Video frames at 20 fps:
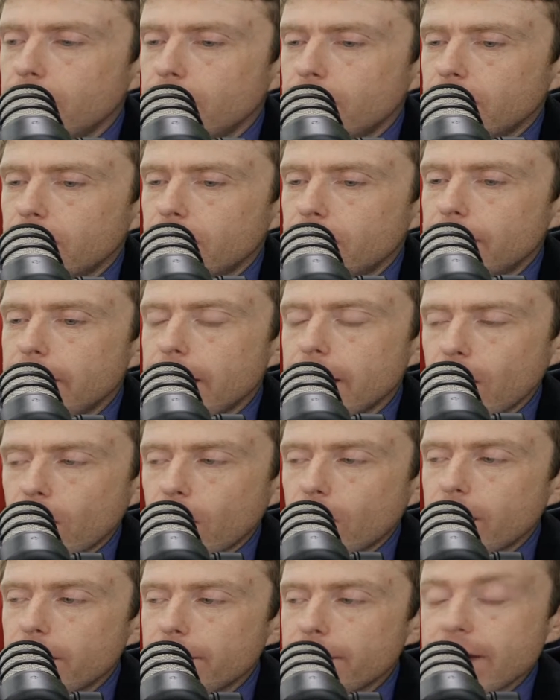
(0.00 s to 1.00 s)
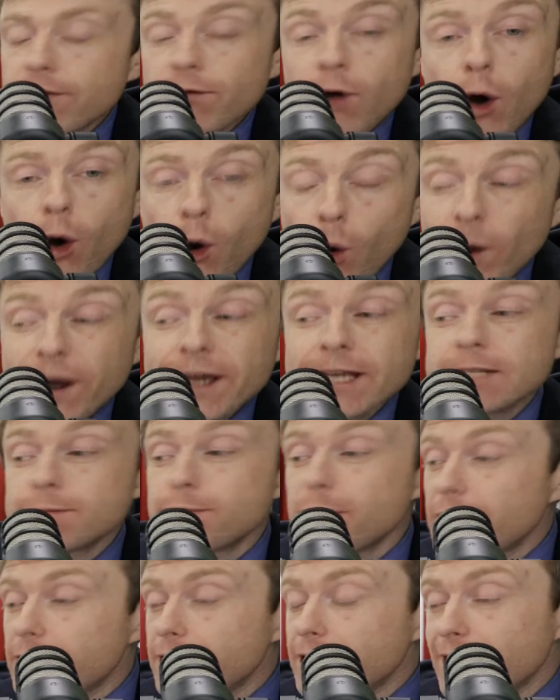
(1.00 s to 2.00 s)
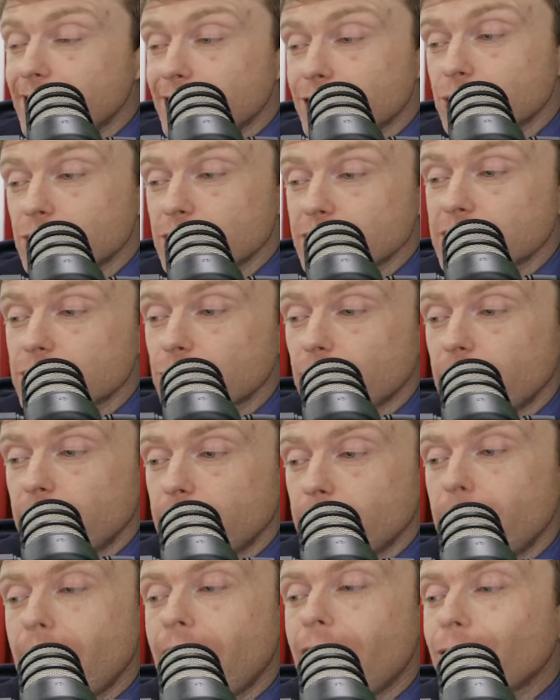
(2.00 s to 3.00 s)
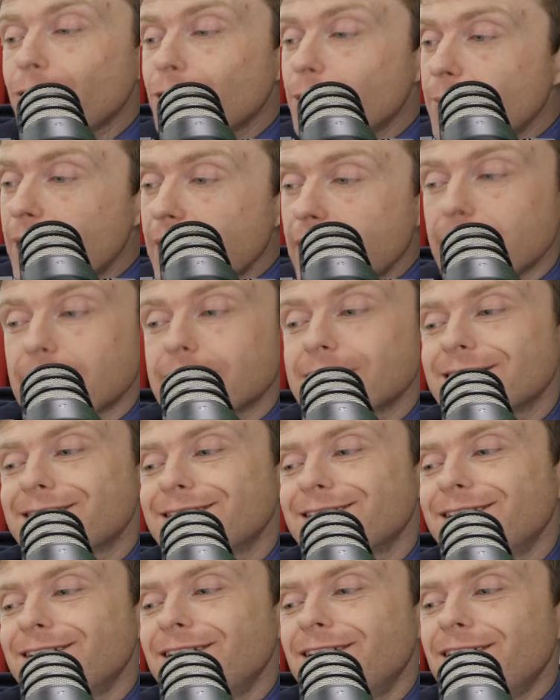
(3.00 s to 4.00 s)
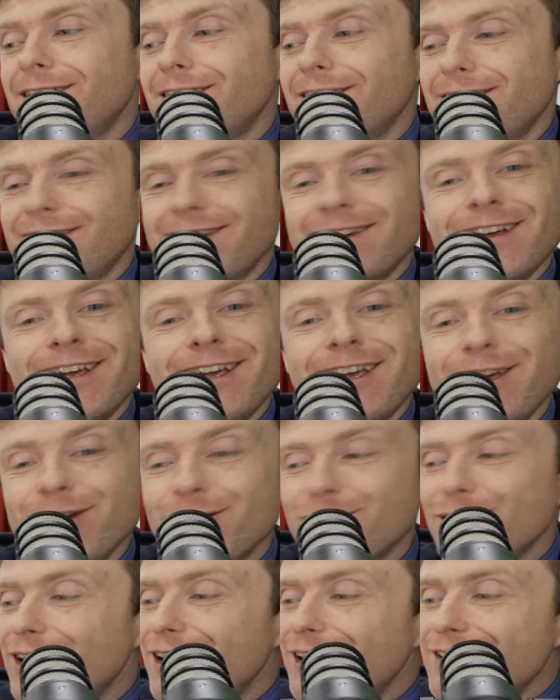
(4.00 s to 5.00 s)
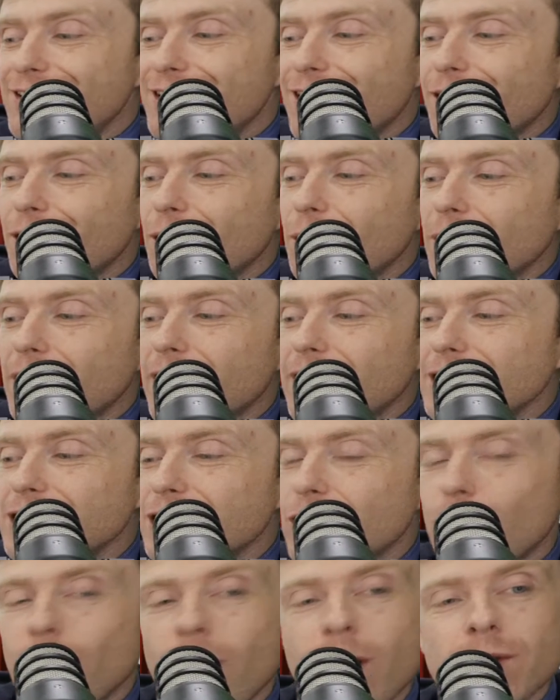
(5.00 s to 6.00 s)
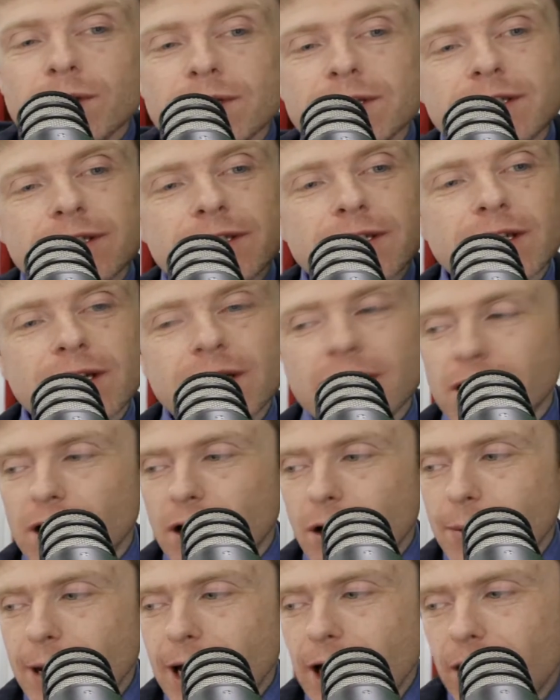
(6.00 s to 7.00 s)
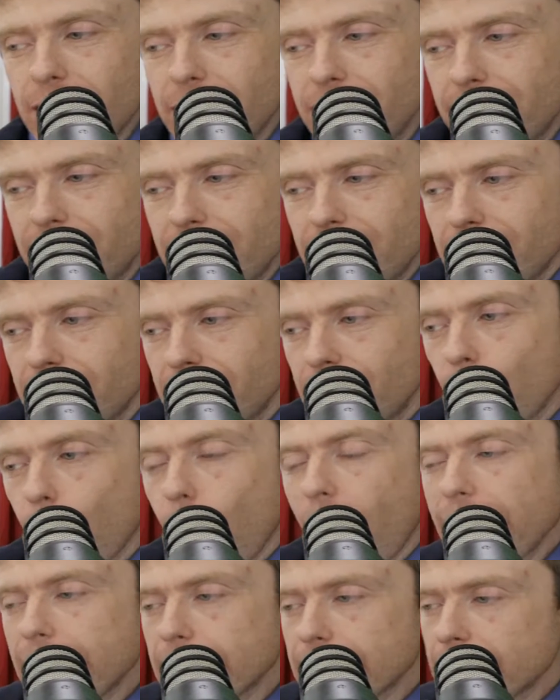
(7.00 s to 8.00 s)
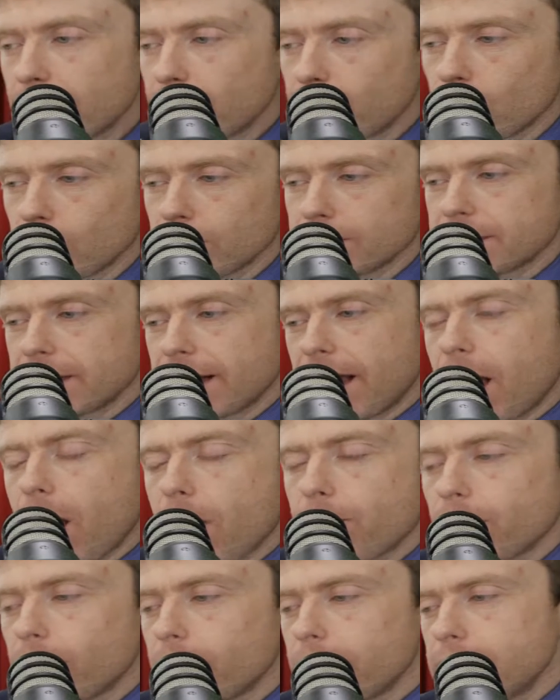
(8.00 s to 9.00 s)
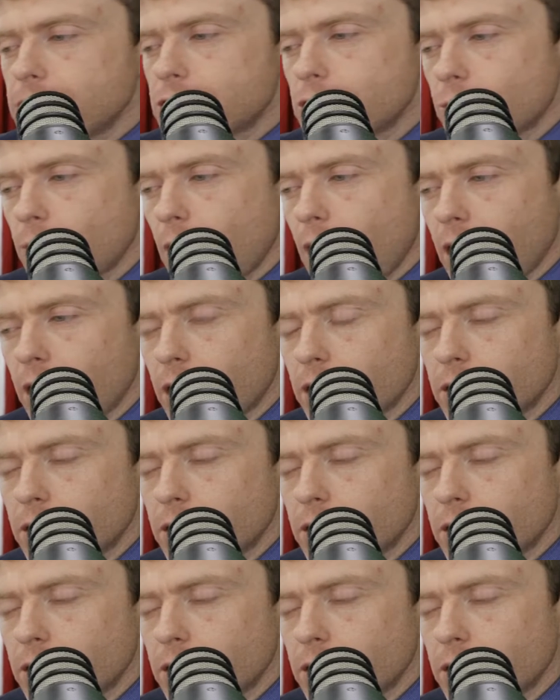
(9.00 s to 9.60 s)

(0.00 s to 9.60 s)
They've always been a dangerous threat. Malcolm X, he's got all kinds of quotes about the white liberals and how they'll lead you wrong.